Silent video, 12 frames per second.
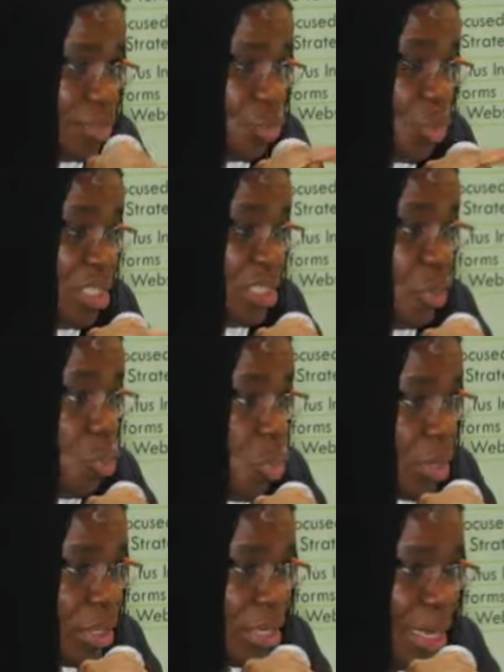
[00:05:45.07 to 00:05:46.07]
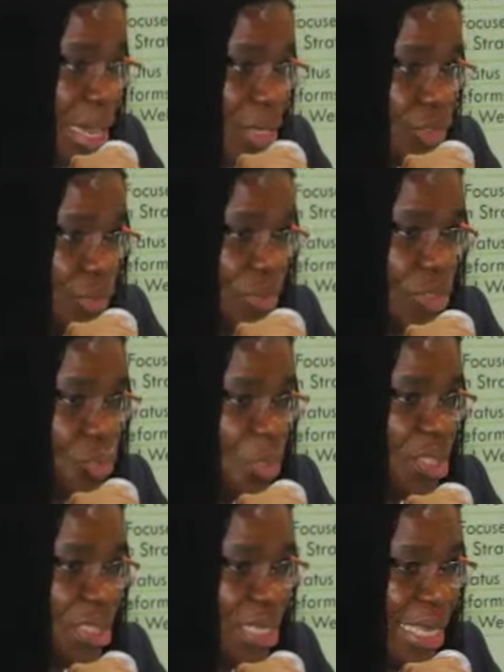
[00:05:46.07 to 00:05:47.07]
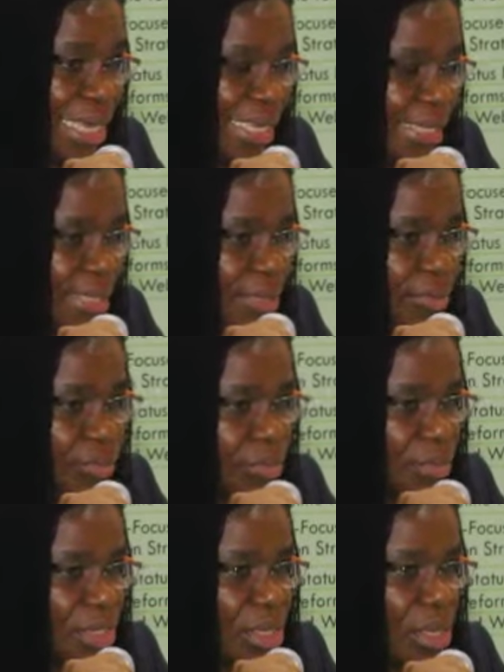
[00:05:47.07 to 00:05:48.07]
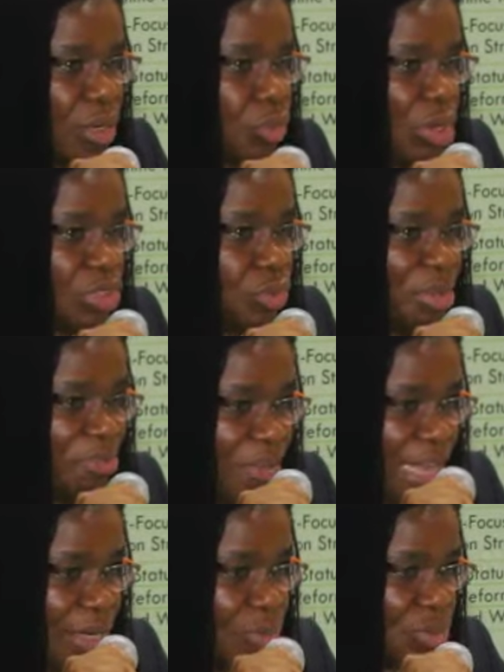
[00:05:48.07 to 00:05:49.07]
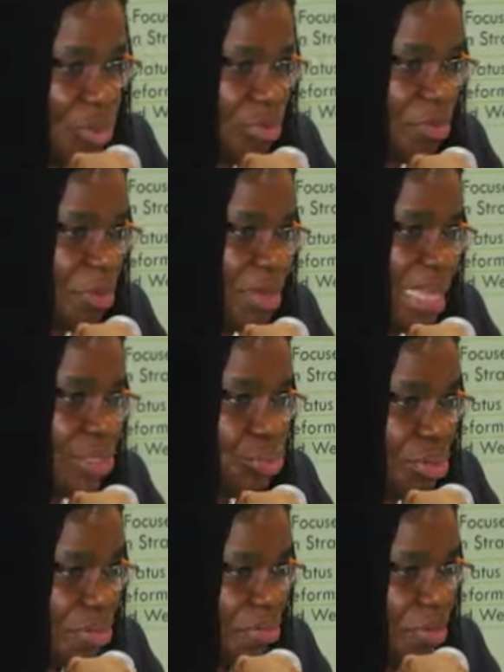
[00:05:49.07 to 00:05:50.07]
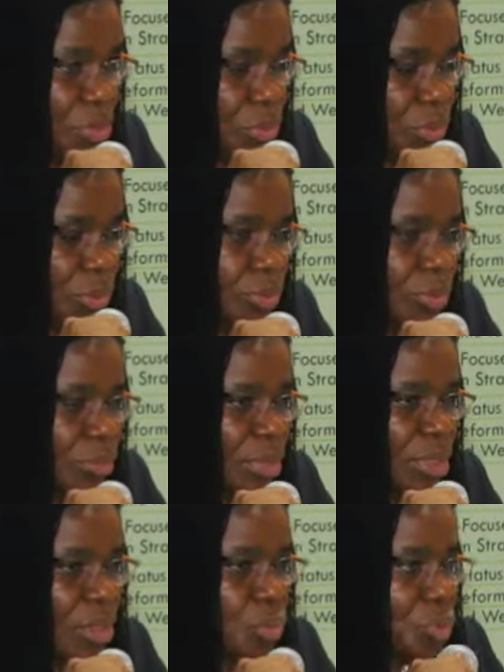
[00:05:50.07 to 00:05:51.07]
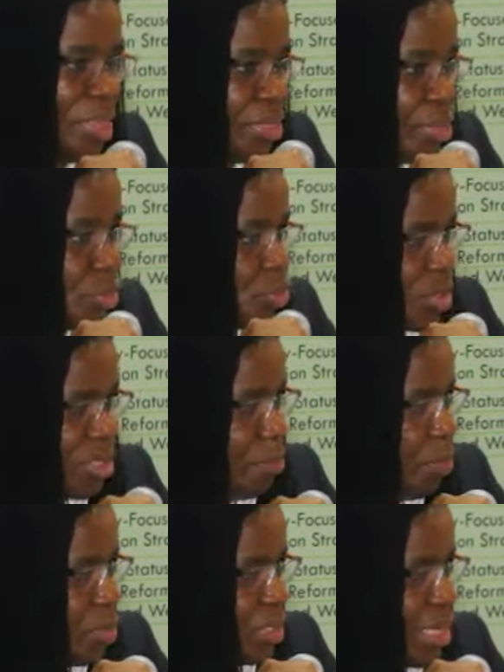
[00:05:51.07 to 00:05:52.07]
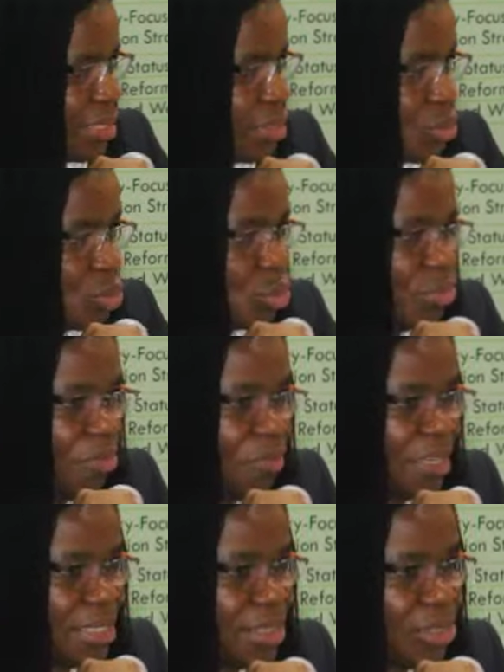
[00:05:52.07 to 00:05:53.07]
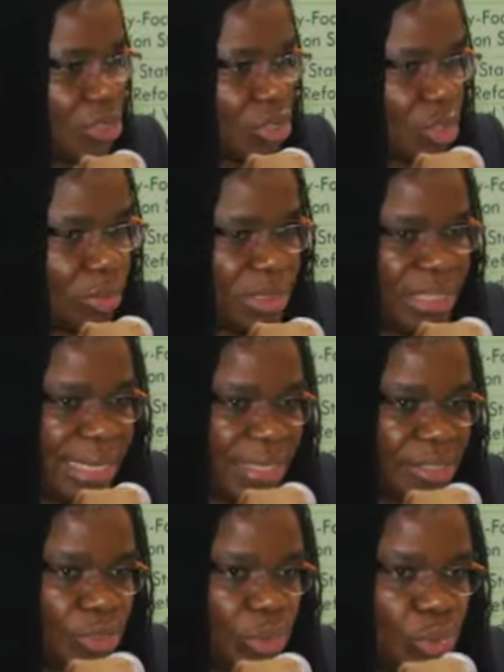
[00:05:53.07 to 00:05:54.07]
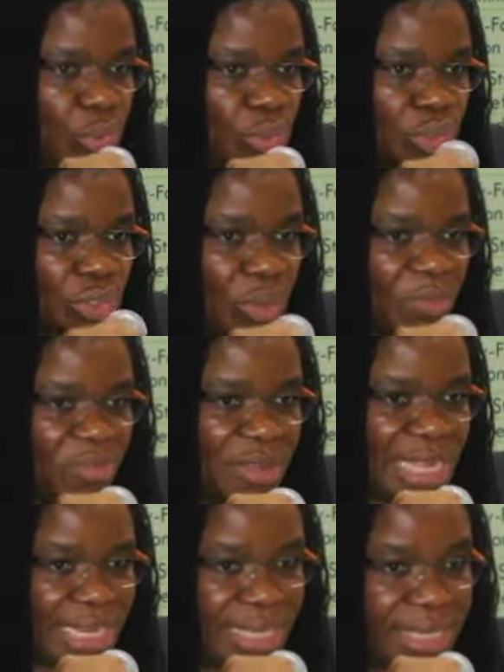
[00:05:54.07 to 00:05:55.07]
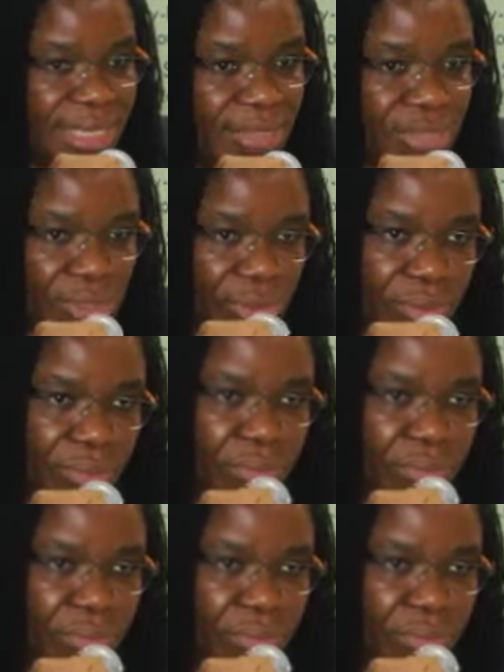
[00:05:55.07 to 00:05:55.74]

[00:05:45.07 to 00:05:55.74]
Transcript: 21 out of the 29. What we found from that review, we thought was important to first subject to some validation.